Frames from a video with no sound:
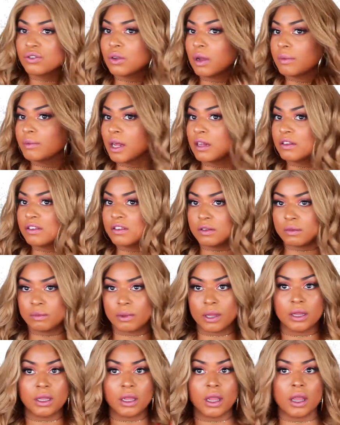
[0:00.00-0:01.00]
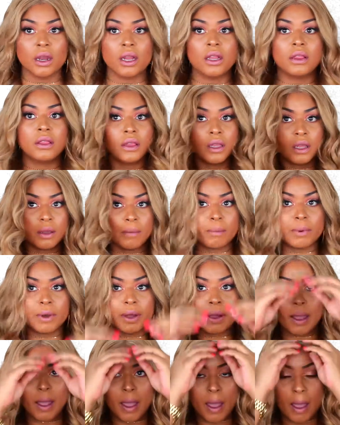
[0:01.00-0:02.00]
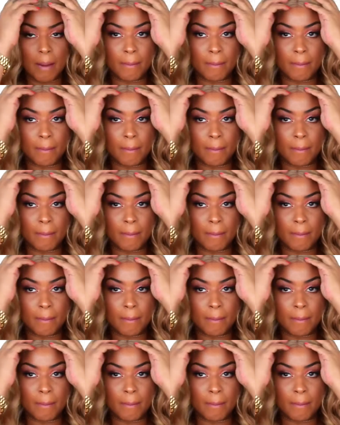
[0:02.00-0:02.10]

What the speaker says: so I'm not smelling anything but